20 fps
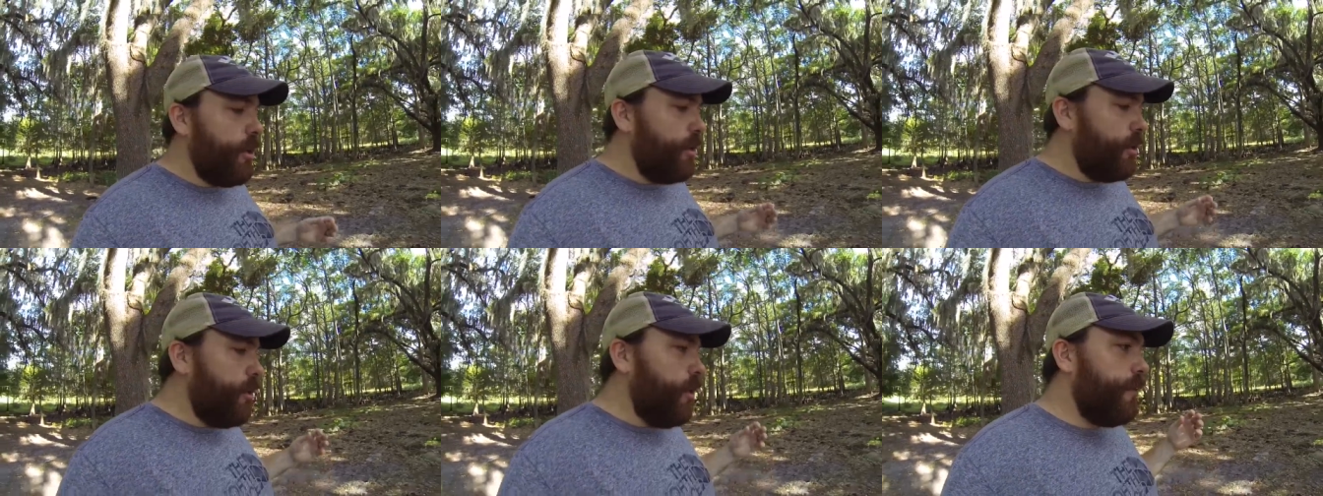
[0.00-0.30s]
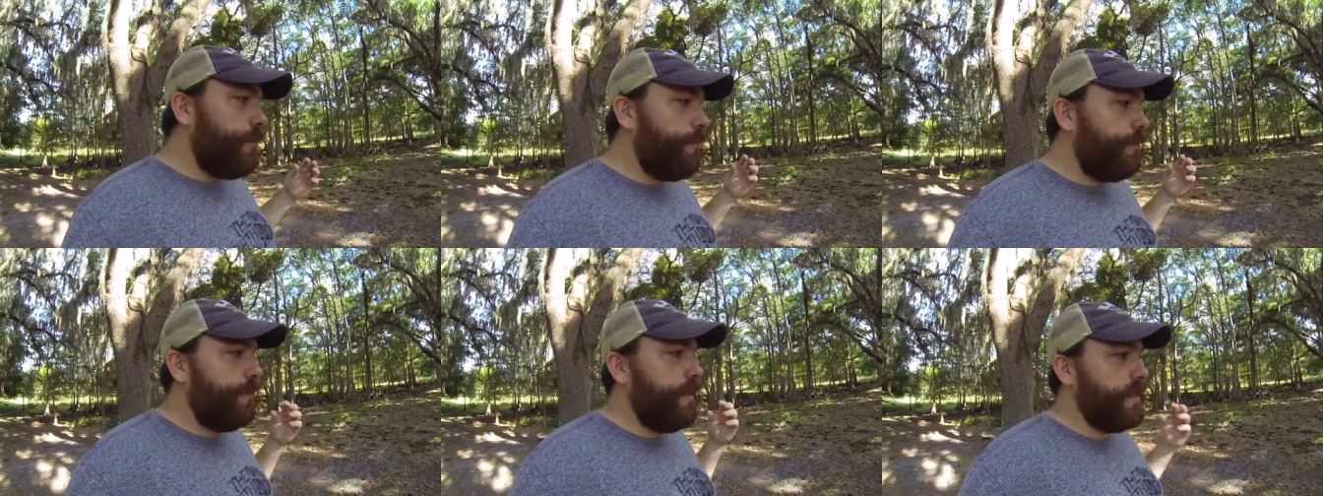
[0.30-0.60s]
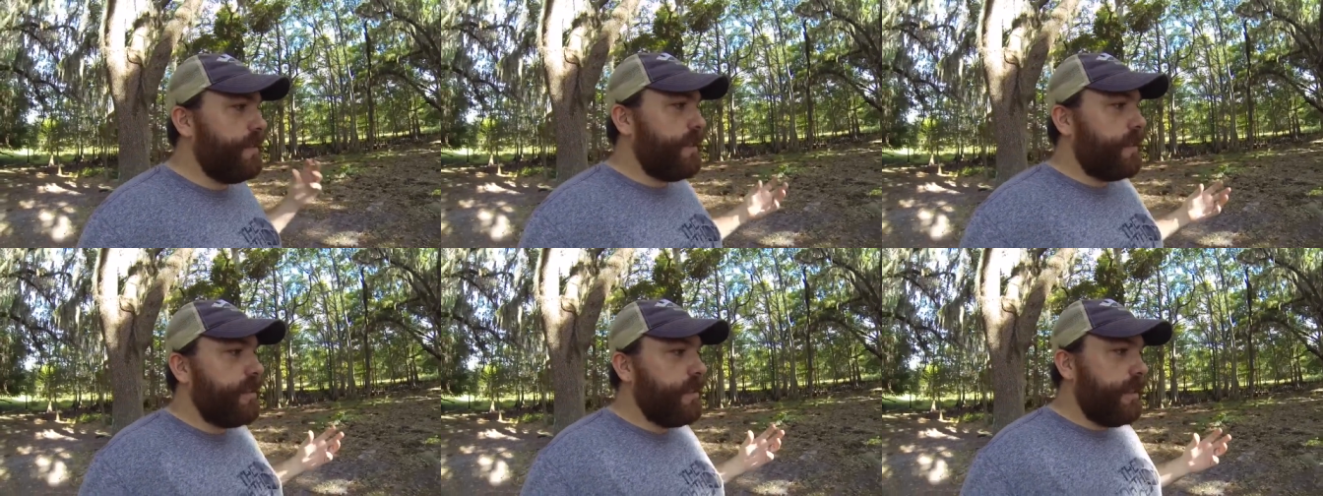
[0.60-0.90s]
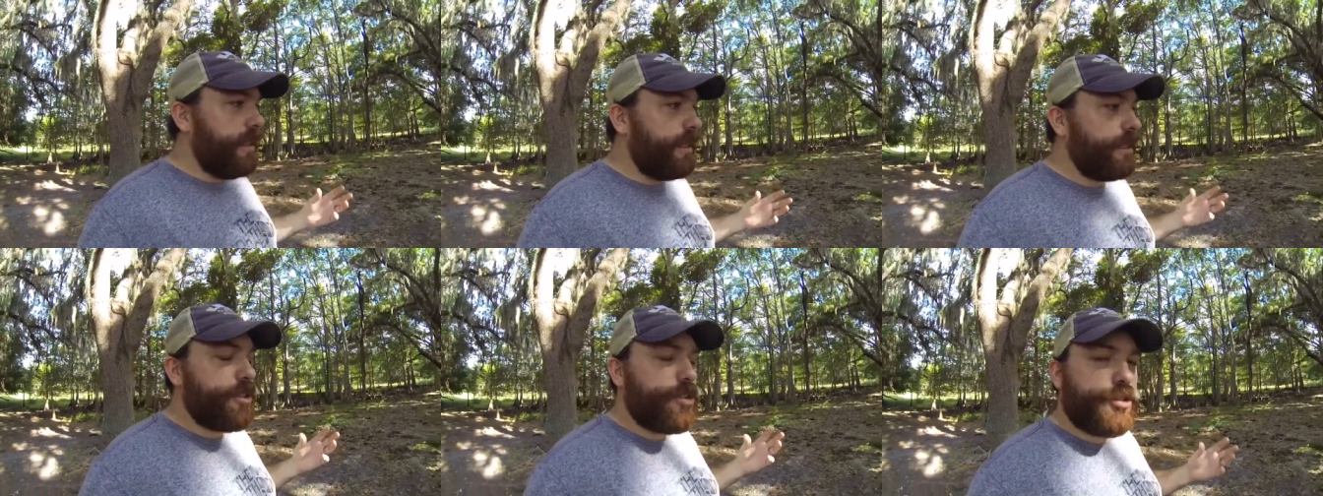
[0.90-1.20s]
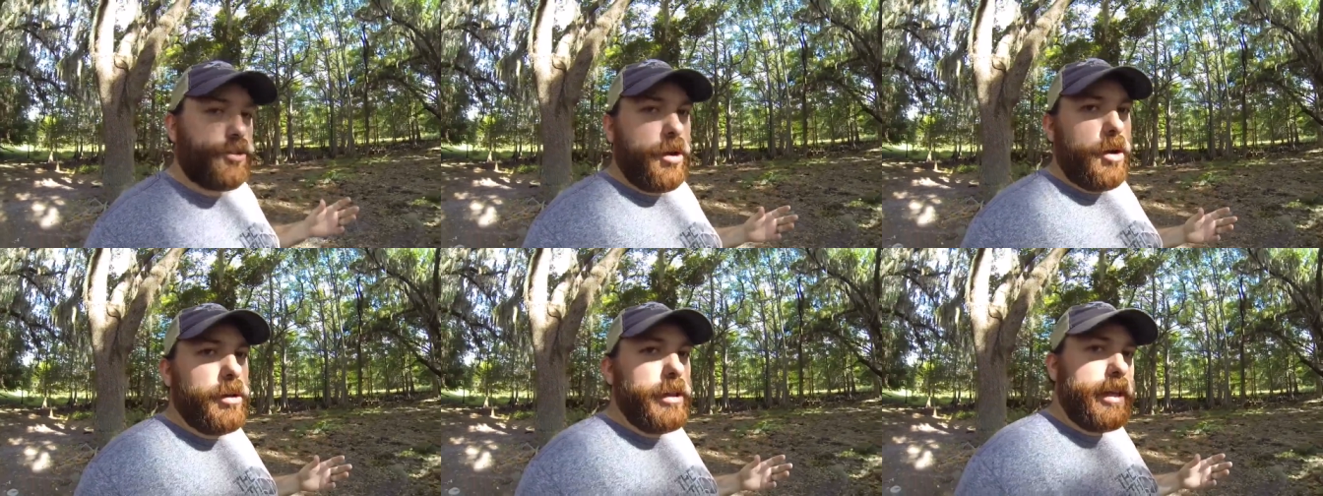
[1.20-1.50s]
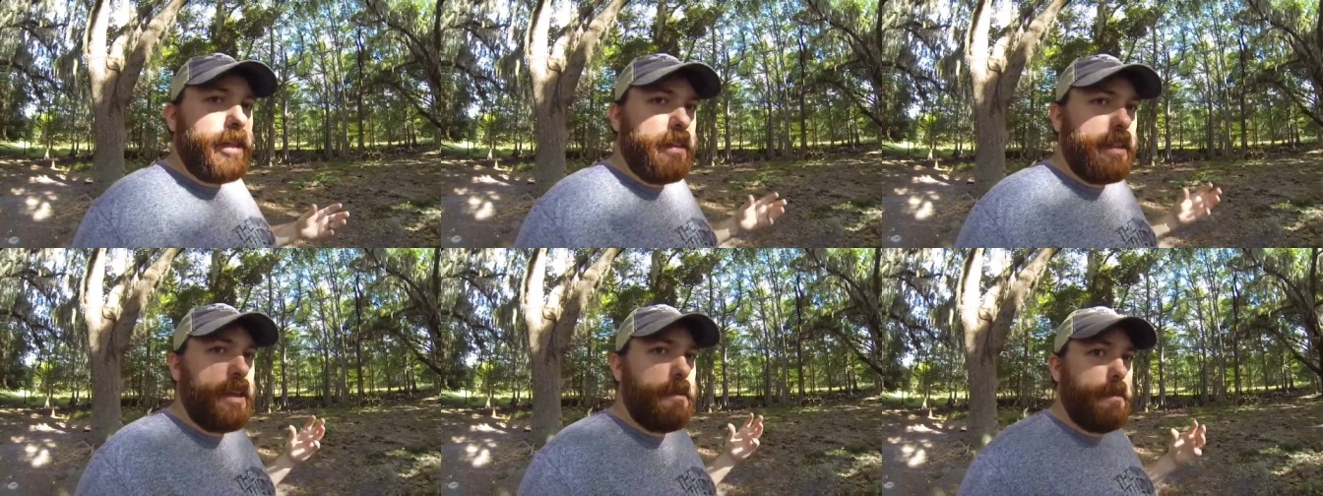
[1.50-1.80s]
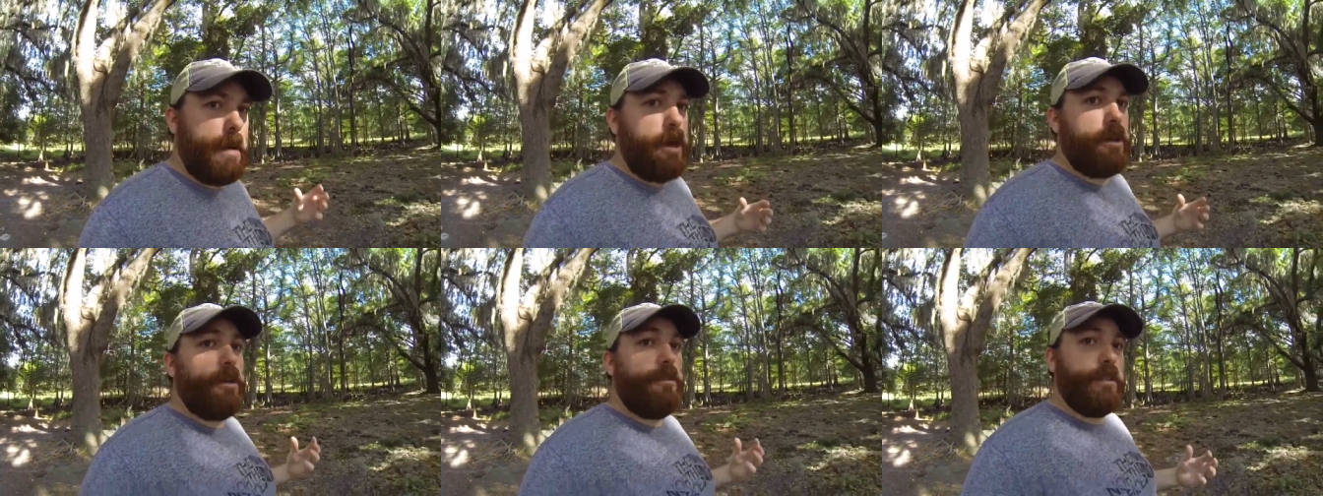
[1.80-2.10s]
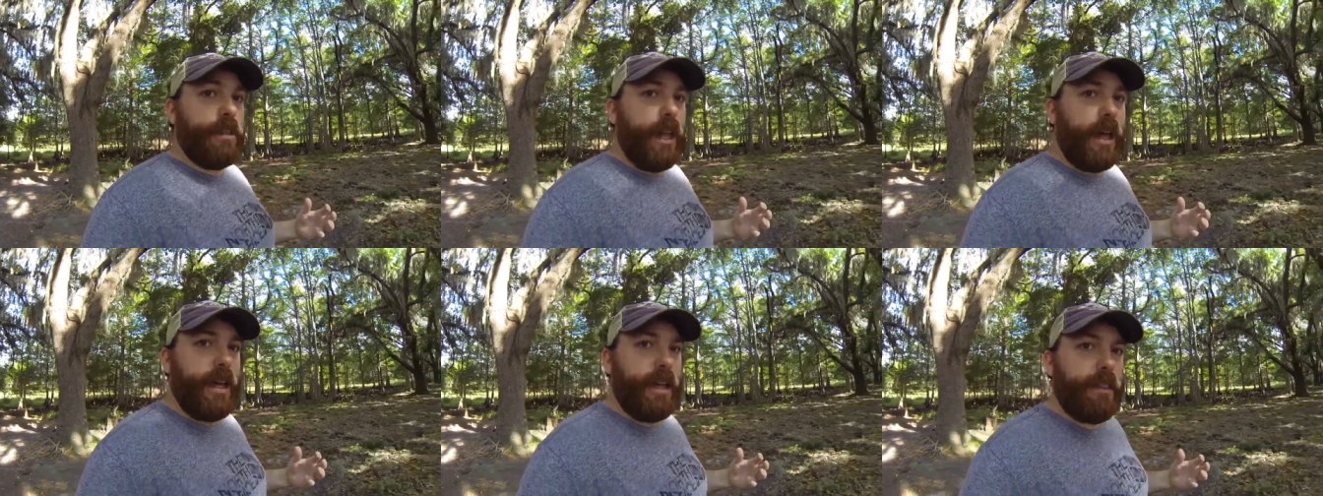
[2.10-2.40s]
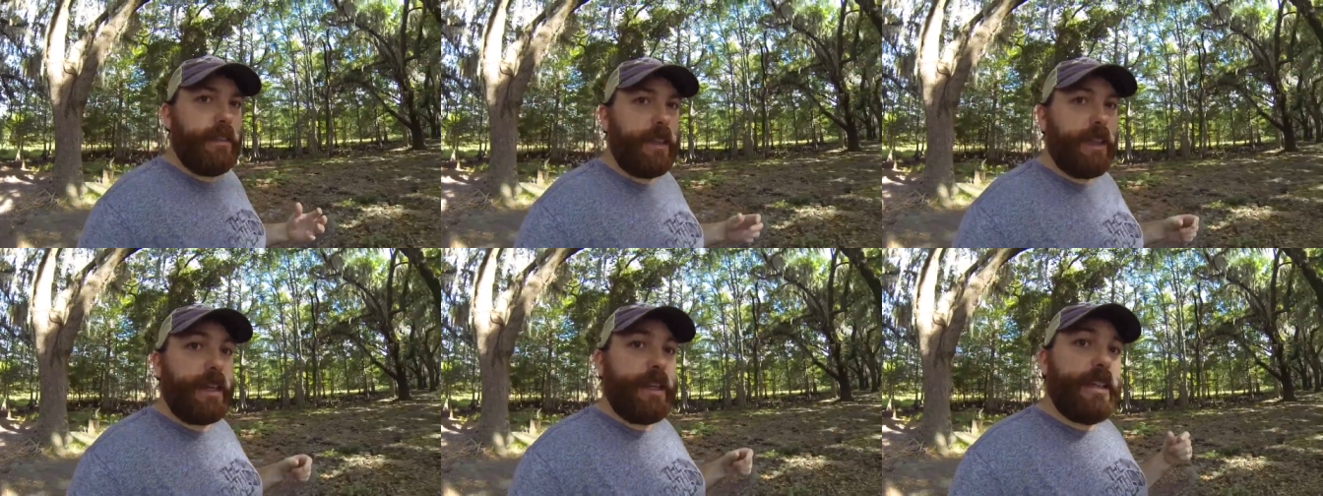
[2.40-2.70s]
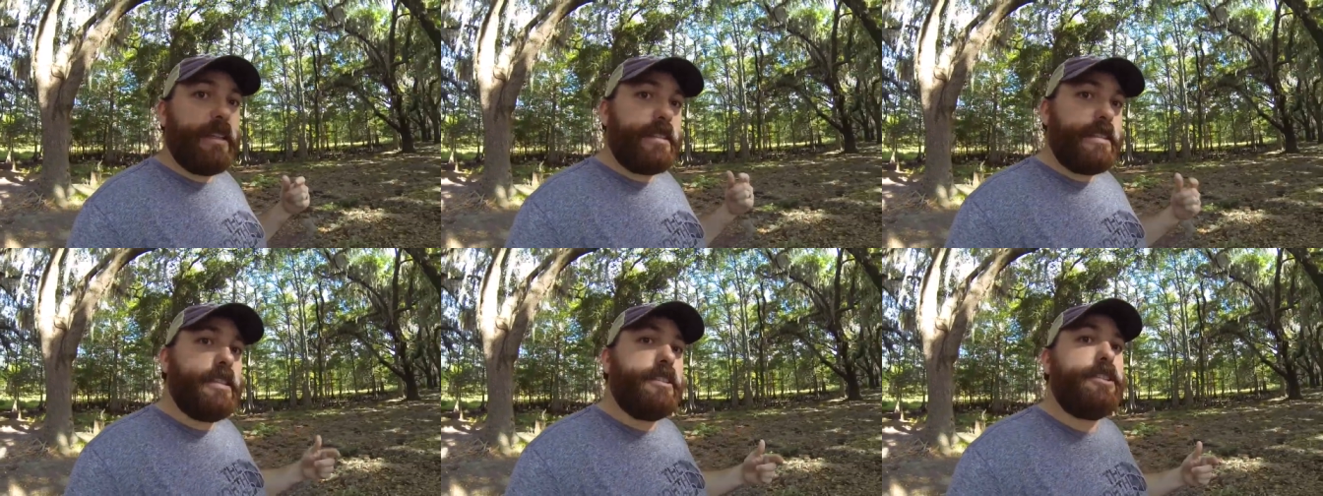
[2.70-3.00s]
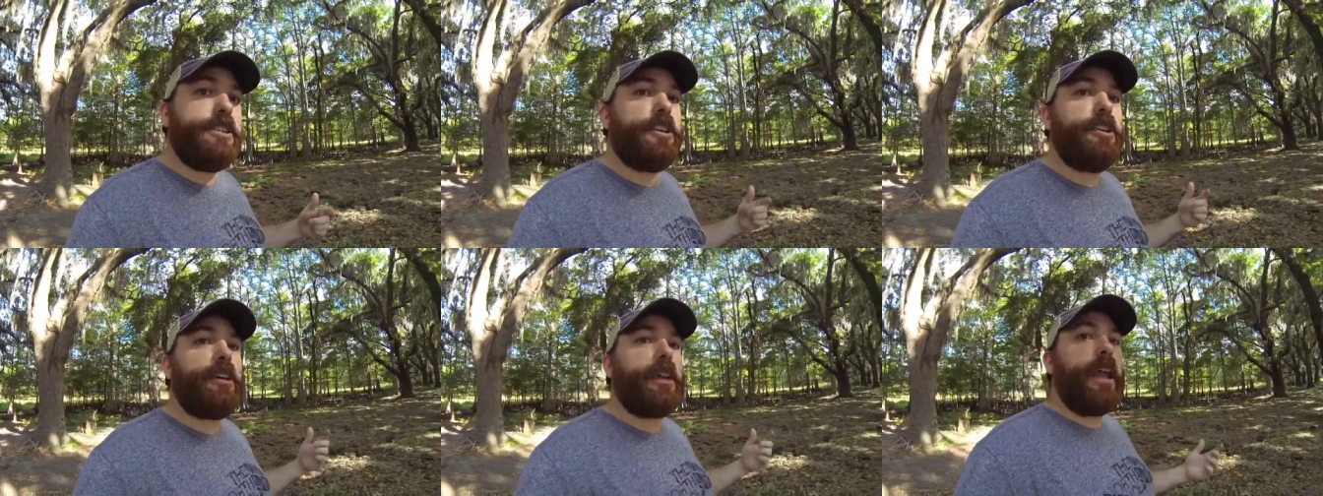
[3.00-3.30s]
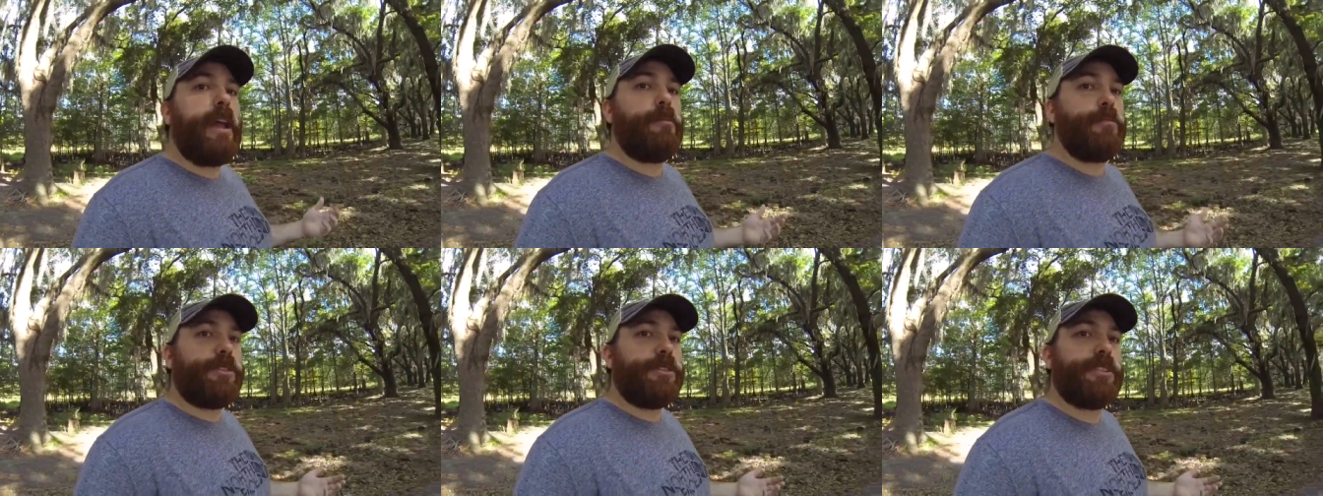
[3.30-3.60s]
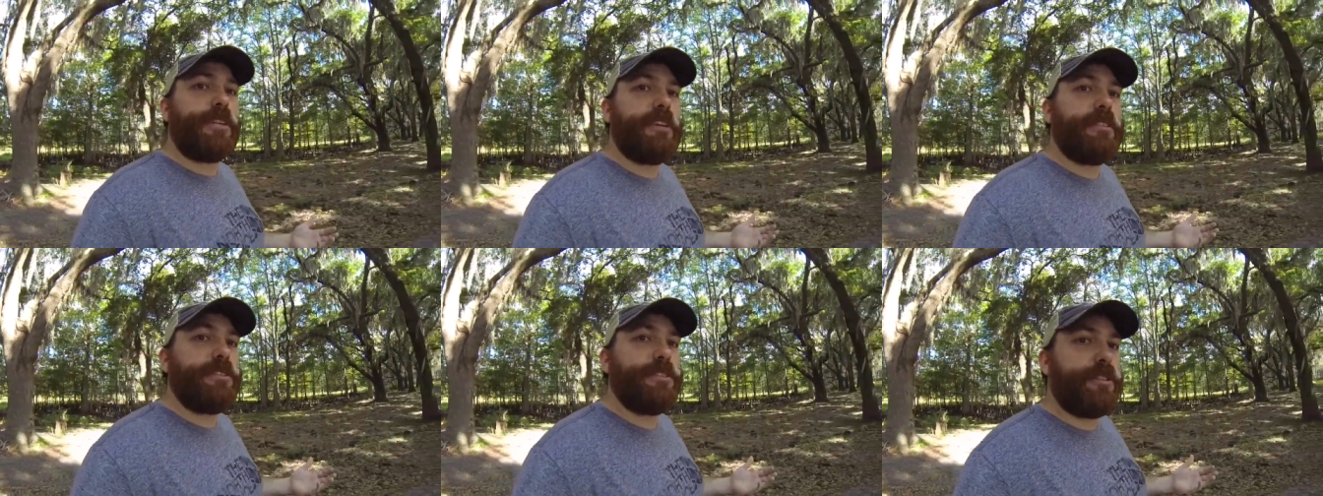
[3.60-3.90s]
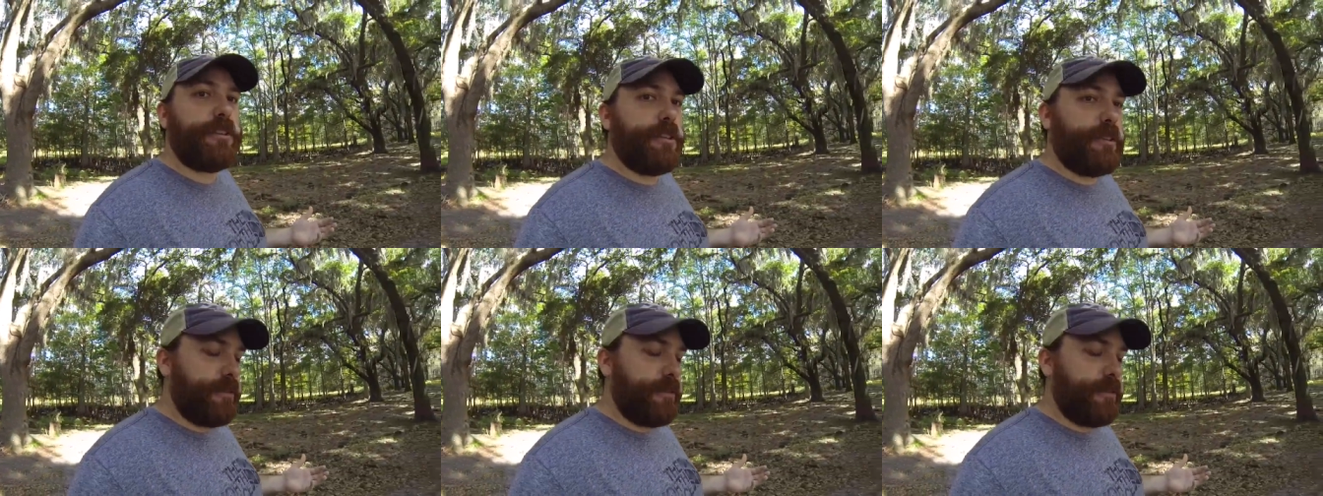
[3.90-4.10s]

you are physically controlling the amount of light that gets into your camera's sensor.